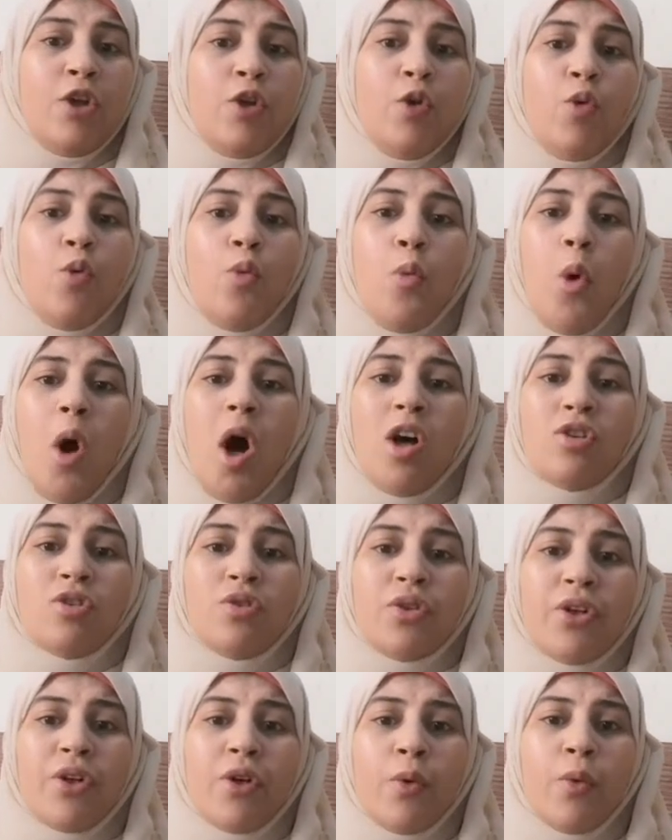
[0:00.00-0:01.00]
you
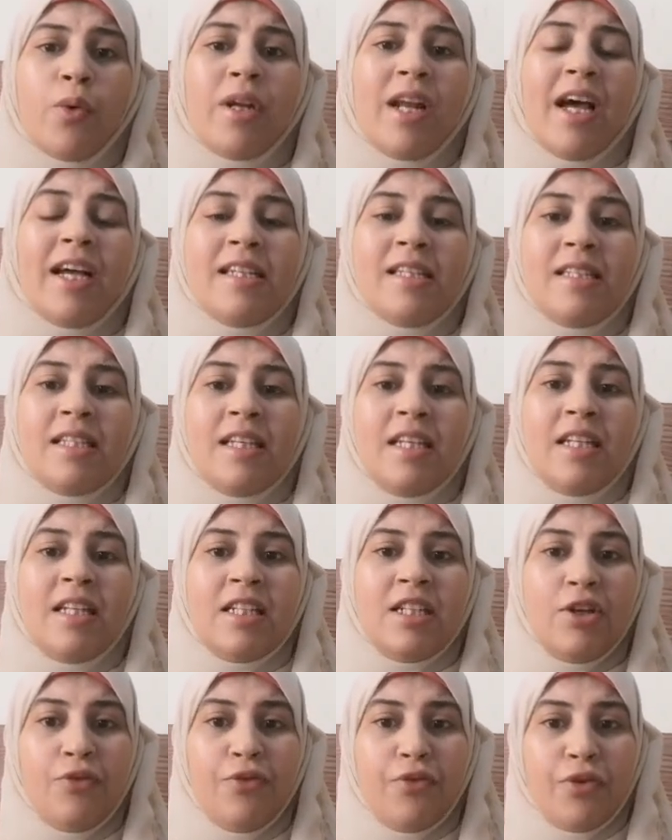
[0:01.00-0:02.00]
won't recognize any
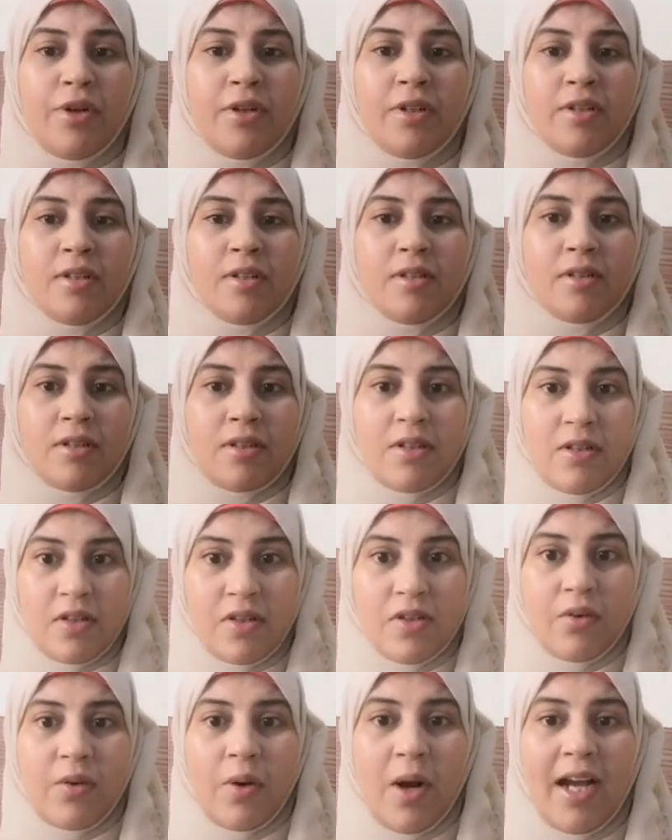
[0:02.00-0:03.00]
difference,
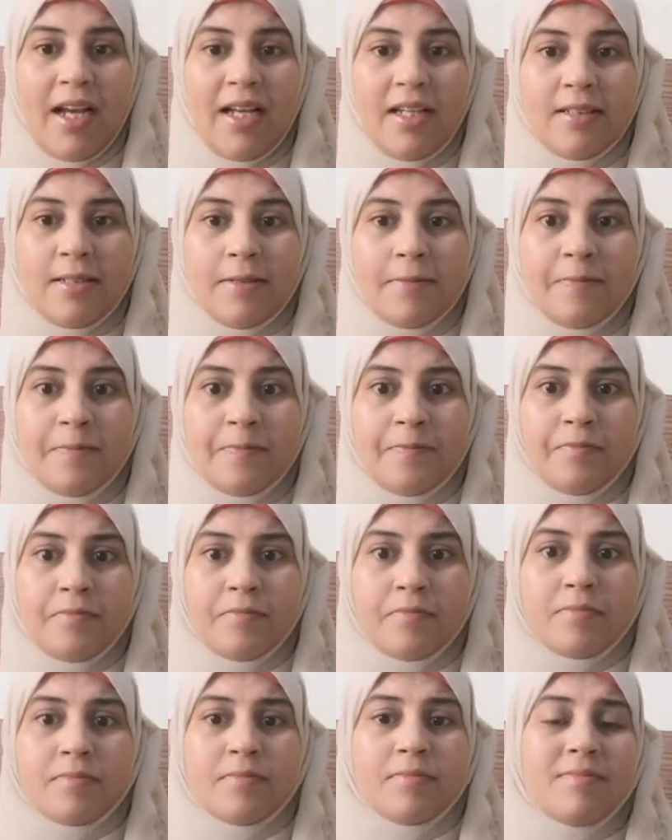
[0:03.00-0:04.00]
right?
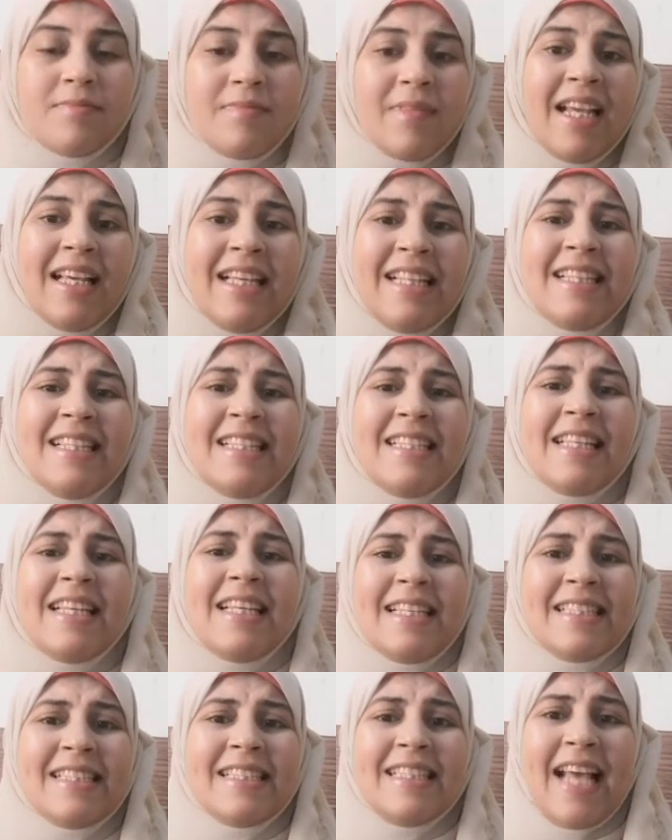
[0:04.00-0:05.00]
It is
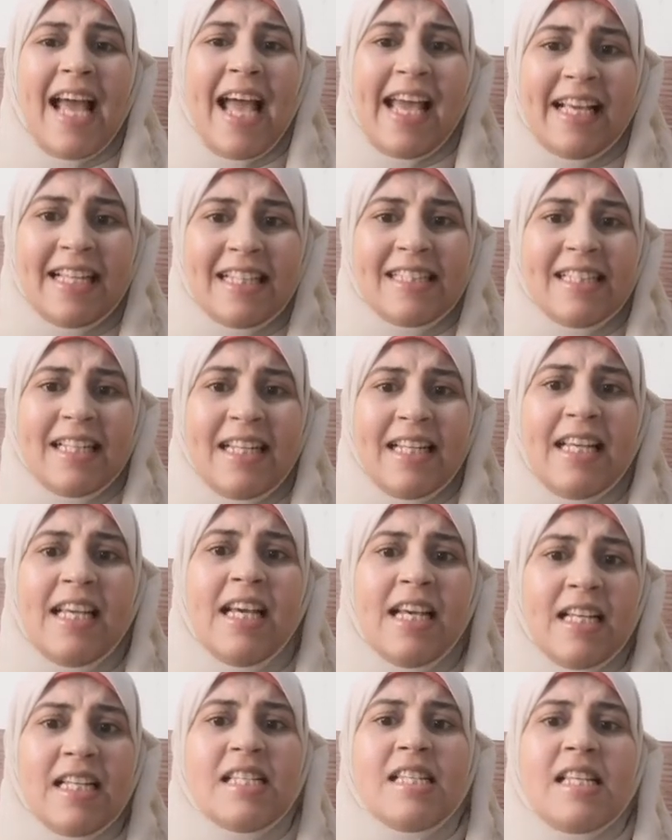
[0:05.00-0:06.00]

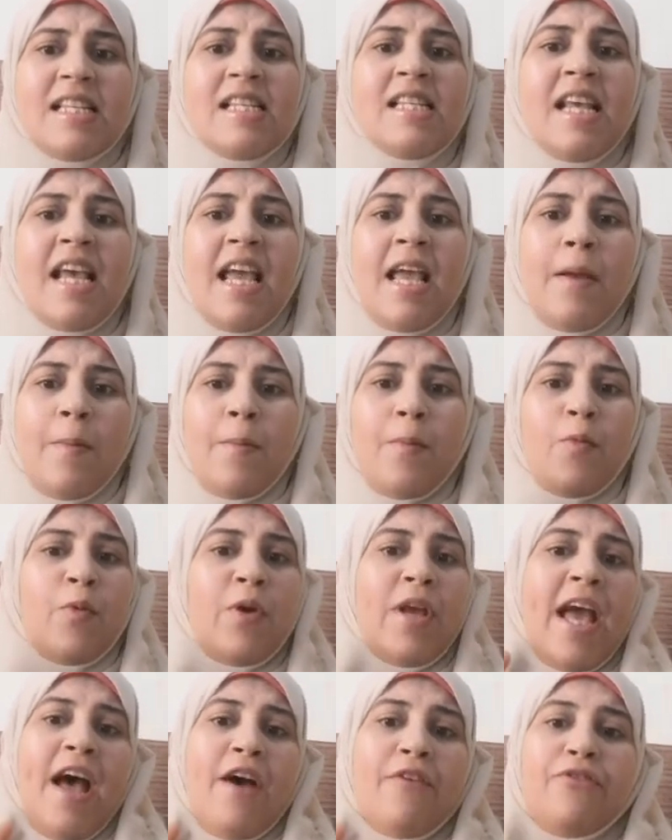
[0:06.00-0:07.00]
exactly the same.
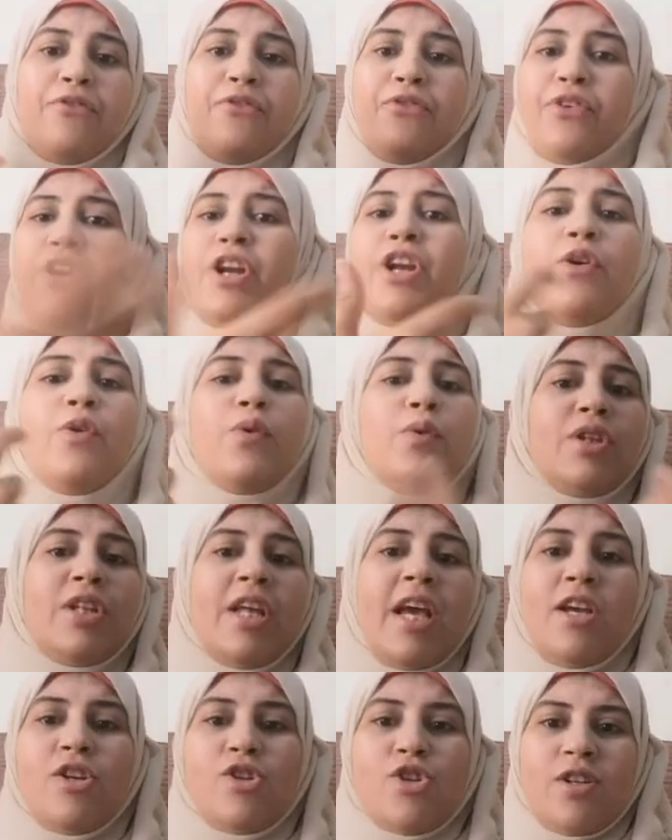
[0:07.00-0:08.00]
We have free
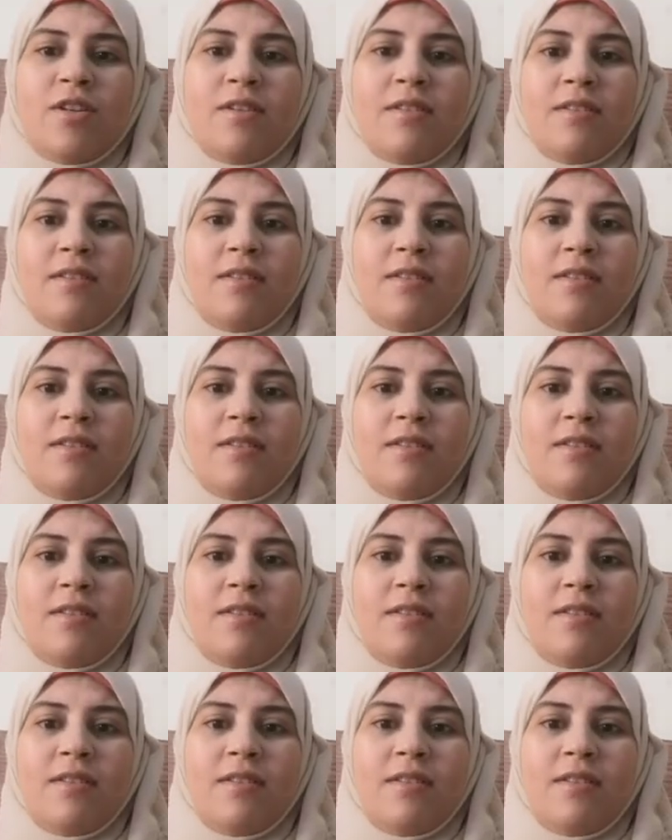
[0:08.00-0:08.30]
rotation.